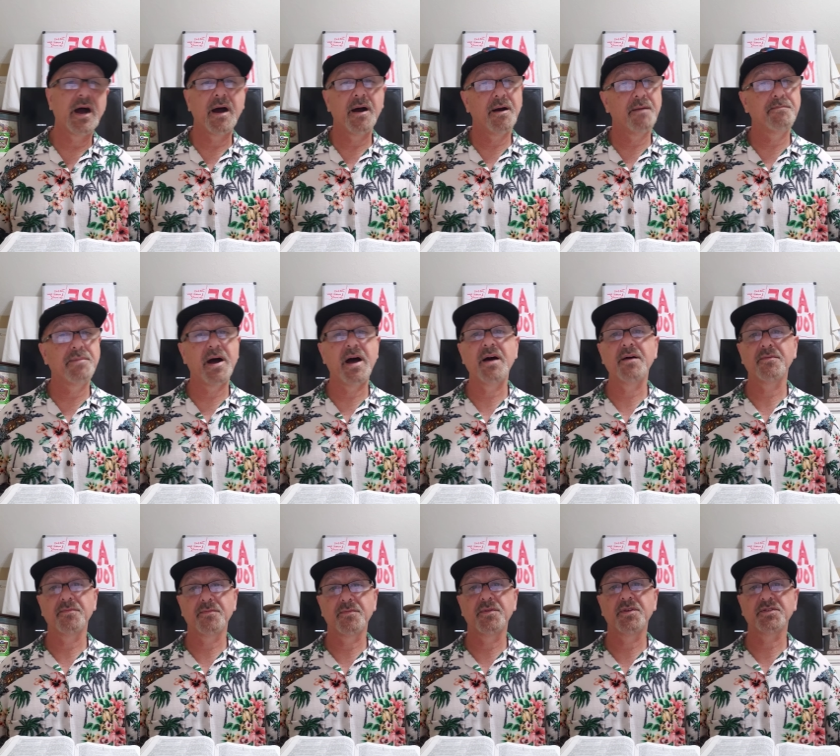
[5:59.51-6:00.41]

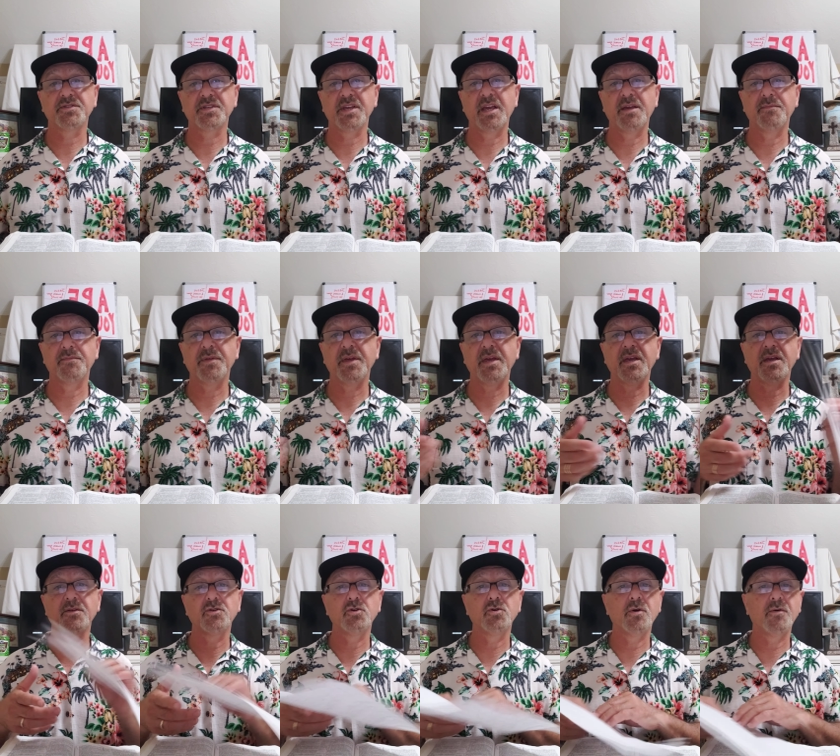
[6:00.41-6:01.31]
about the same
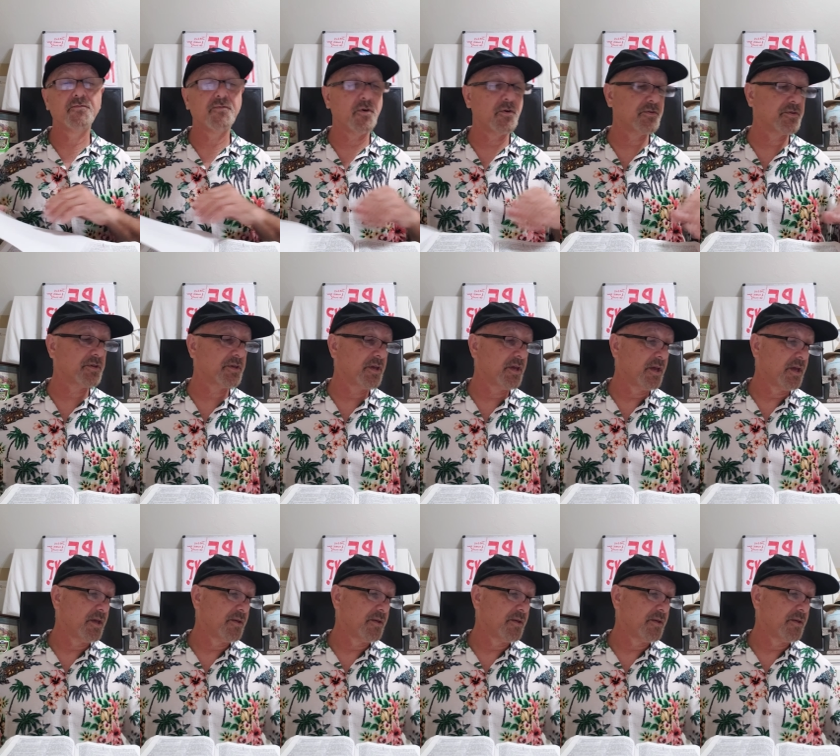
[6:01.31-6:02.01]
thing UFOs.